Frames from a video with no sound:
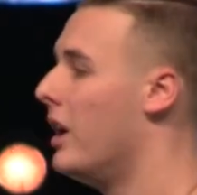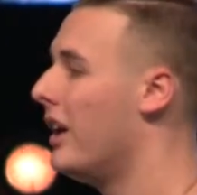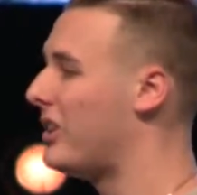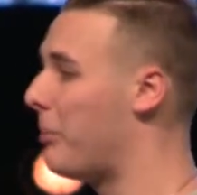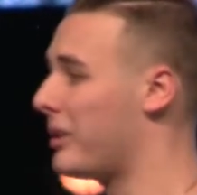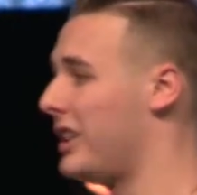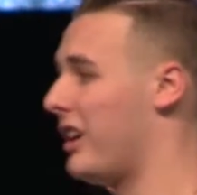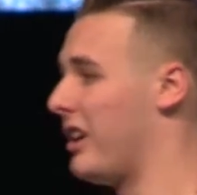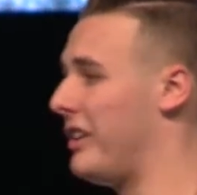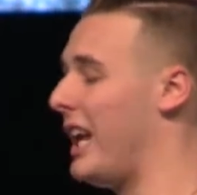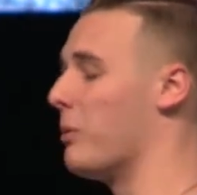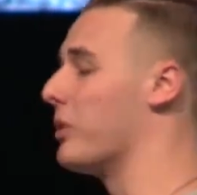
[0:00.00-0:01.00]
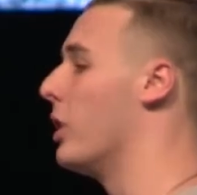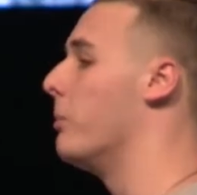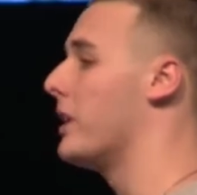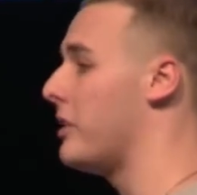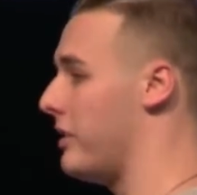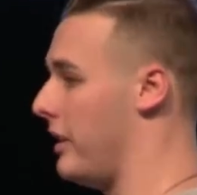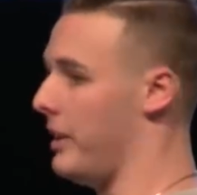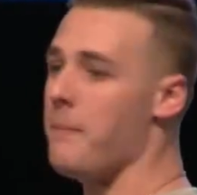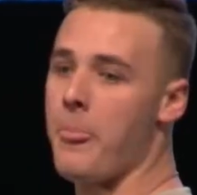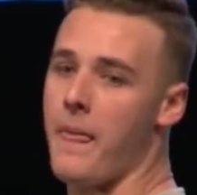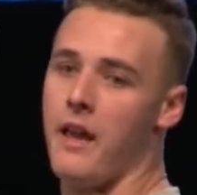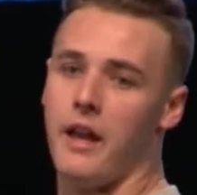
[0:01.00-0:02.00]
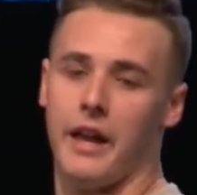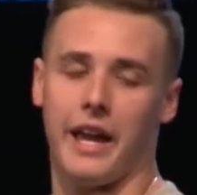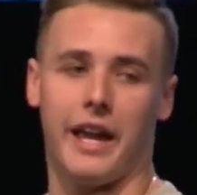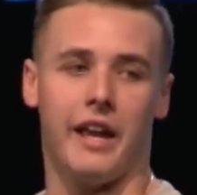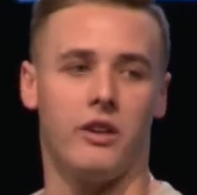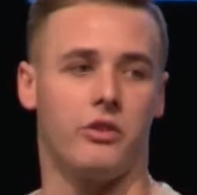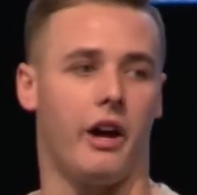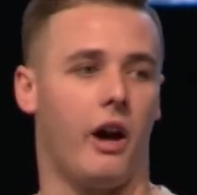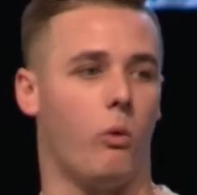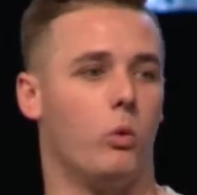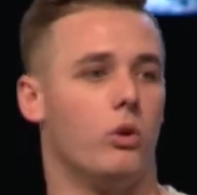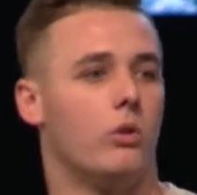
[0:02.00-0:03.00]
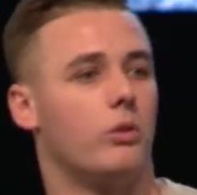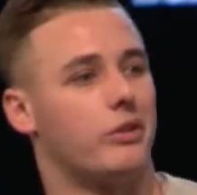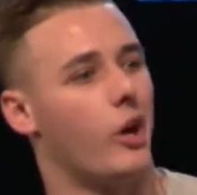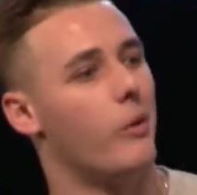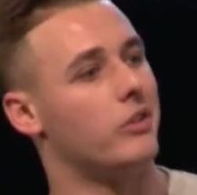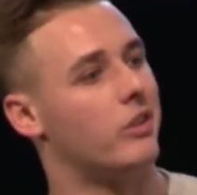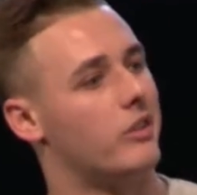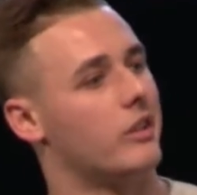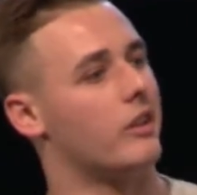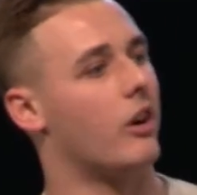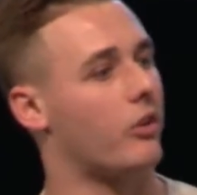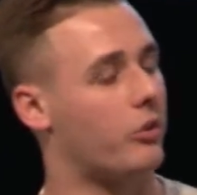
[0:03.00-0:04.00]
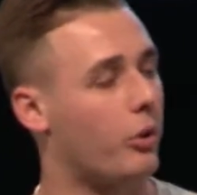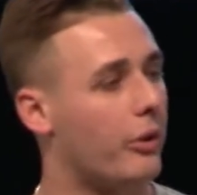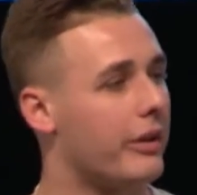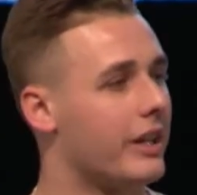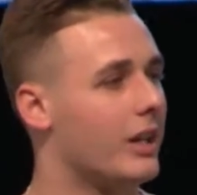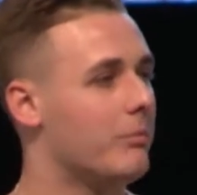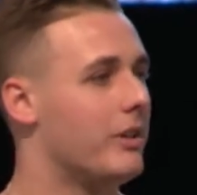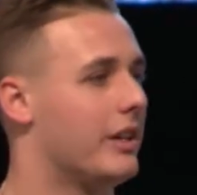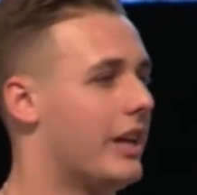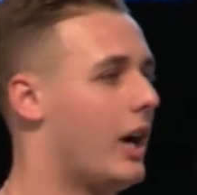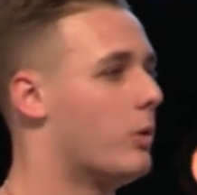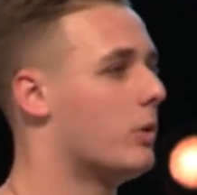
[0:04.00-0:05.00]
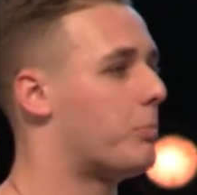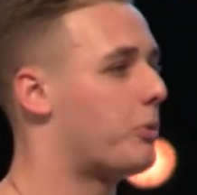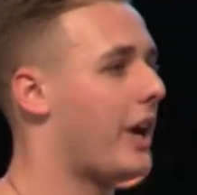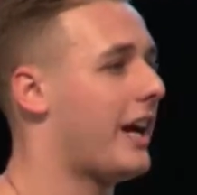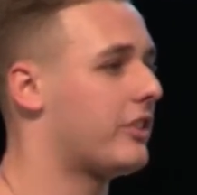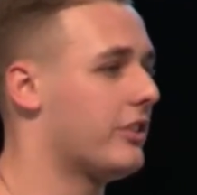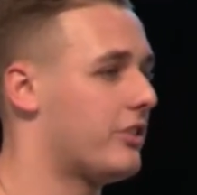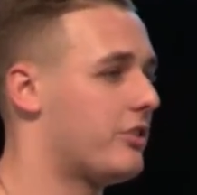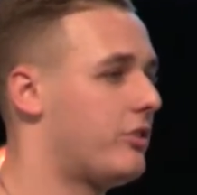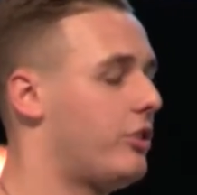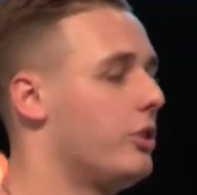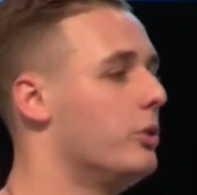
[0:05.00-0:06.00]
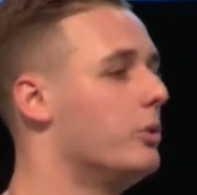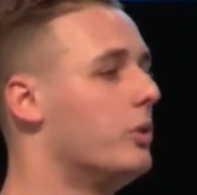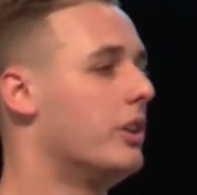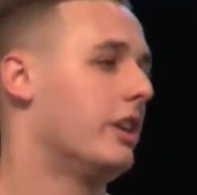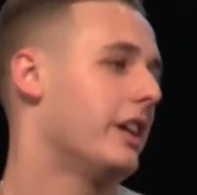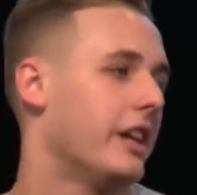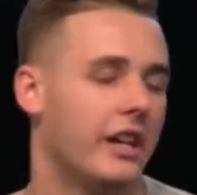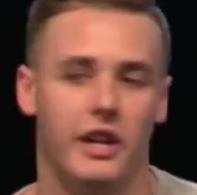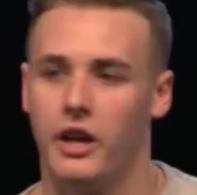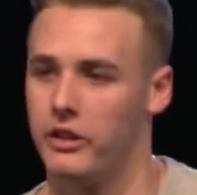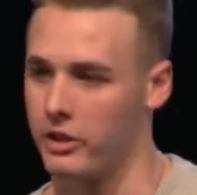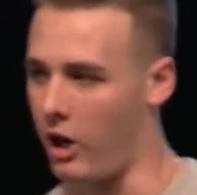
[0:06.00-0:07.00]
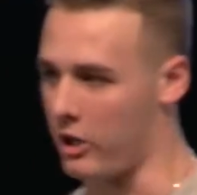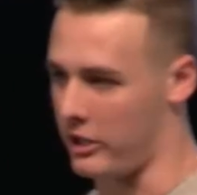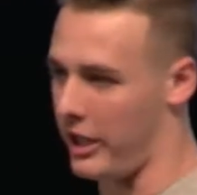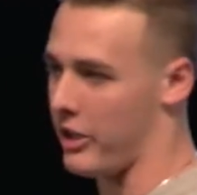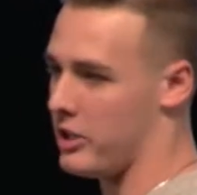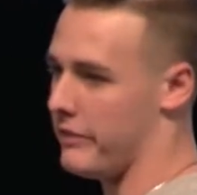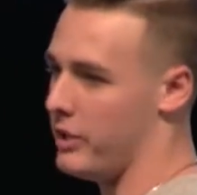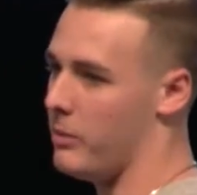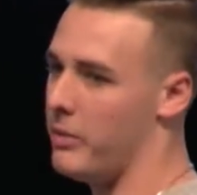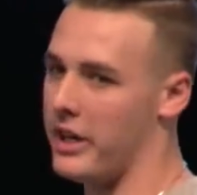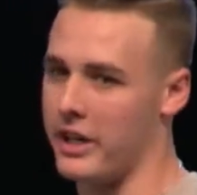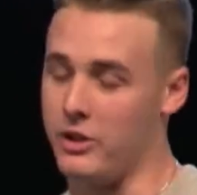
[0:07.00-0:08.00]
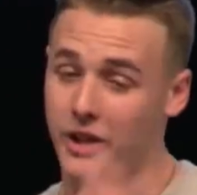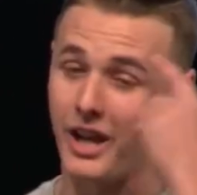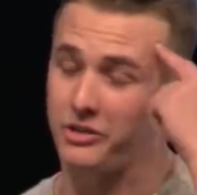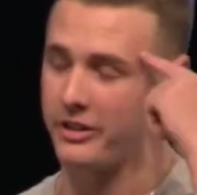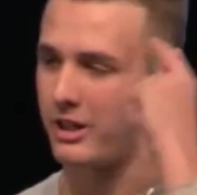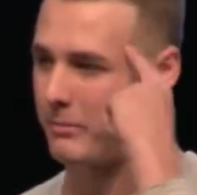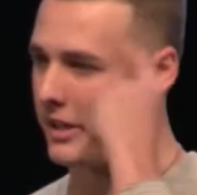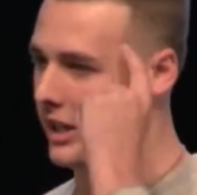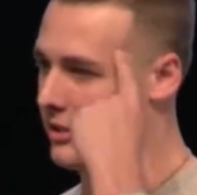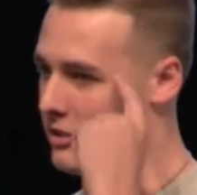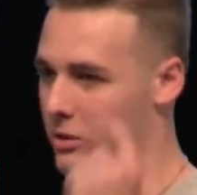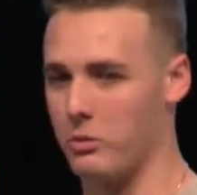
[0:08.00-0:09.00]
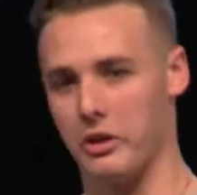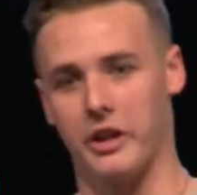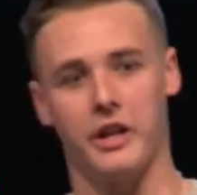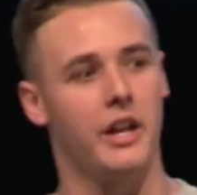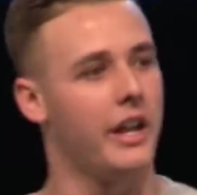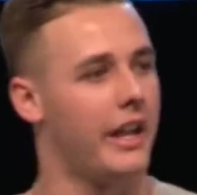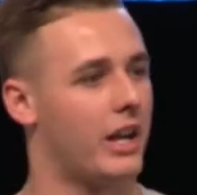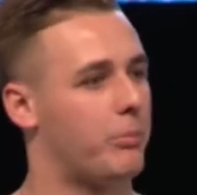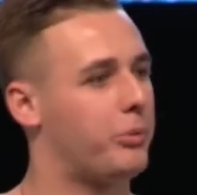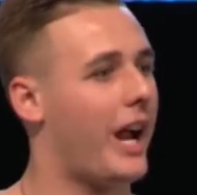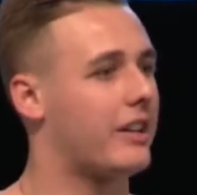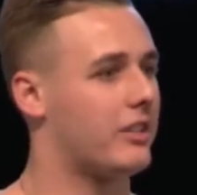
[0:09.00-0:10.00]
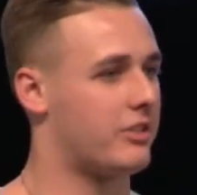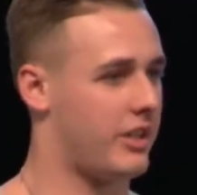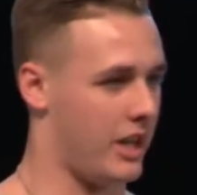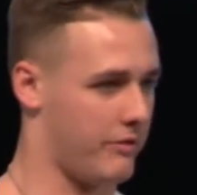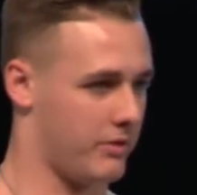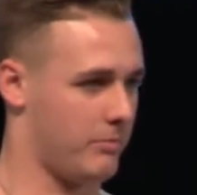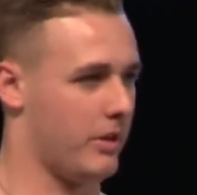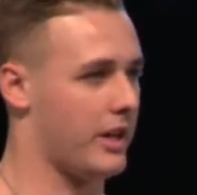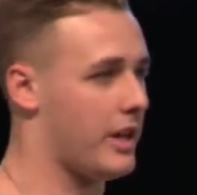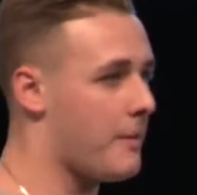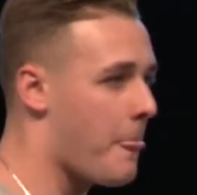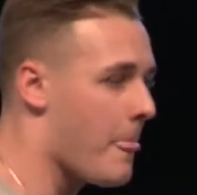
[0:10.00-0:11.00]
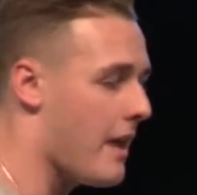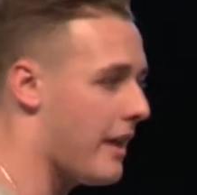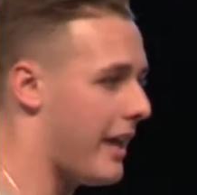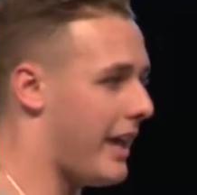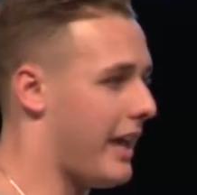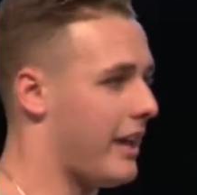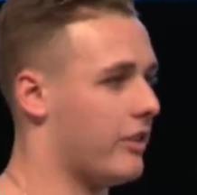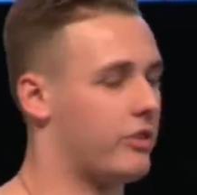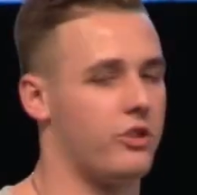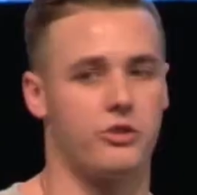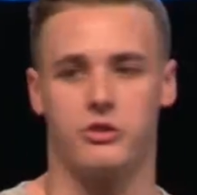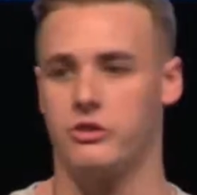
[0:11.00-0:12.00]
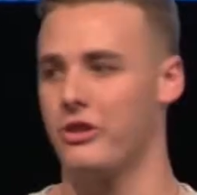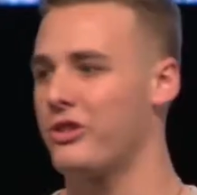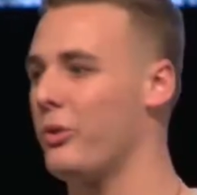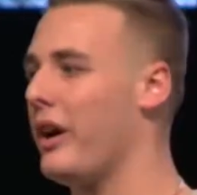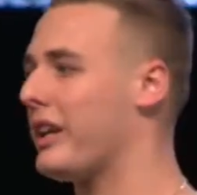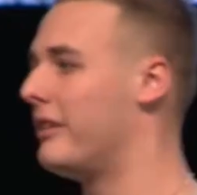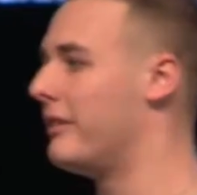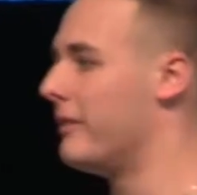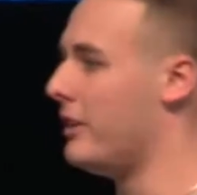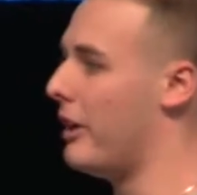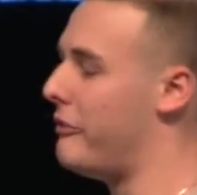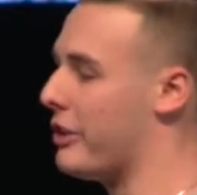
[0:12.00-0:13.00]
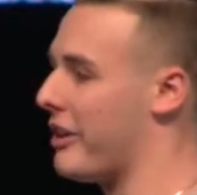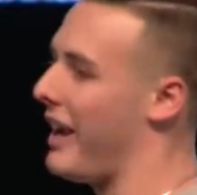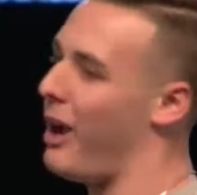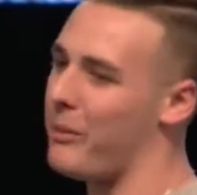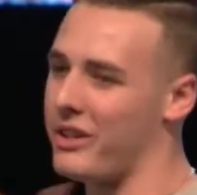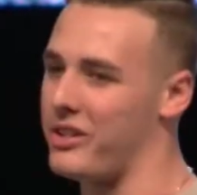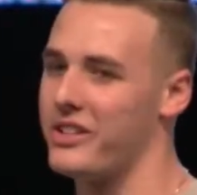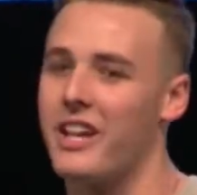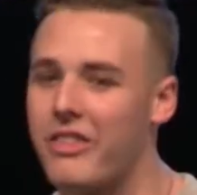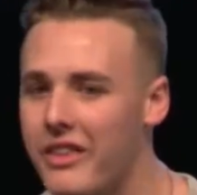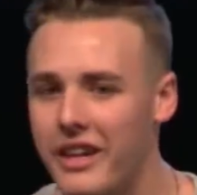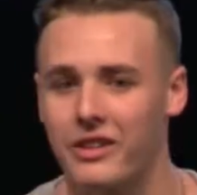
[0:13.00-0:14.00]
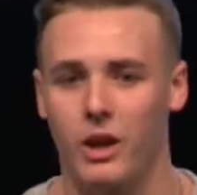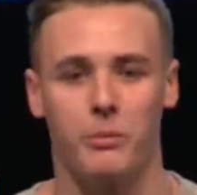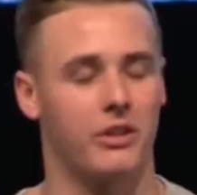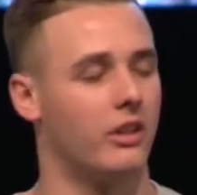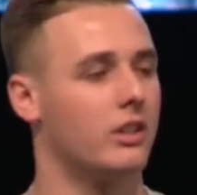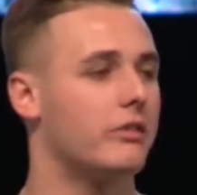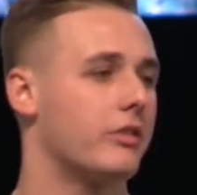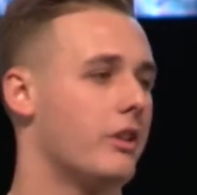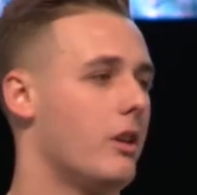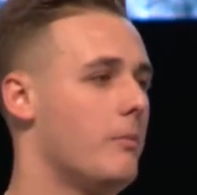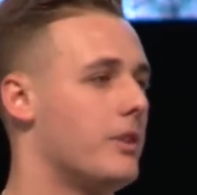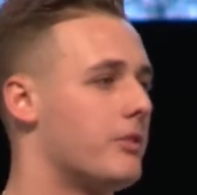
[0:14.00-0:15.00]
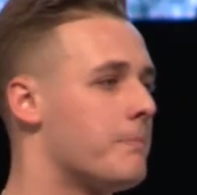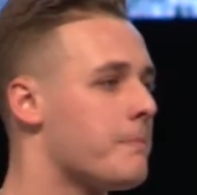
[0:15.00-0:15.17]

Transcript: typically on a day where nobody's in it, and I will go into the auditorium and I will practice to the congregation of nobody. You guys are there in my heads, don't worry. And I'll practice to everybody, and just so I can figure out how I'm going to say things, how I'm going to deliver them. And